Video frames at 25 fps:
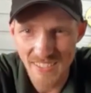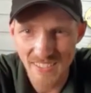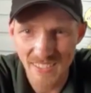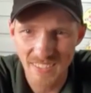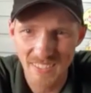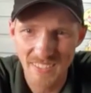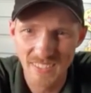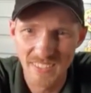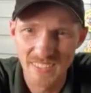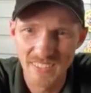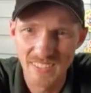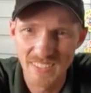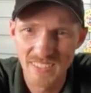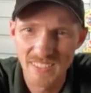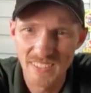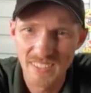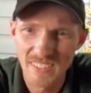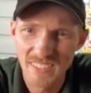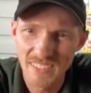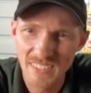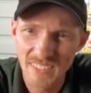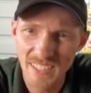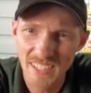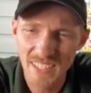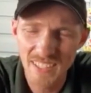here?
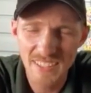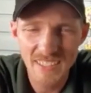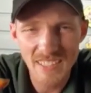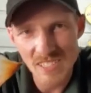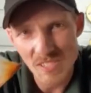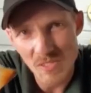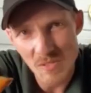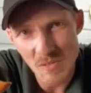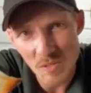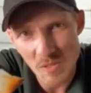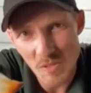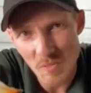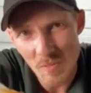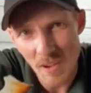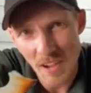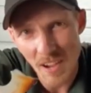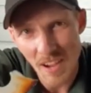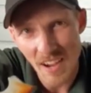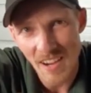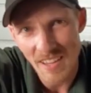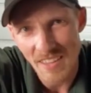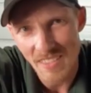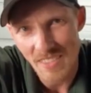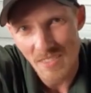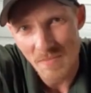Like, this was
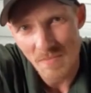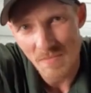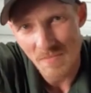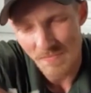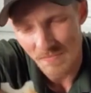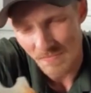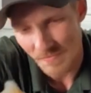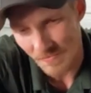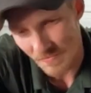behind the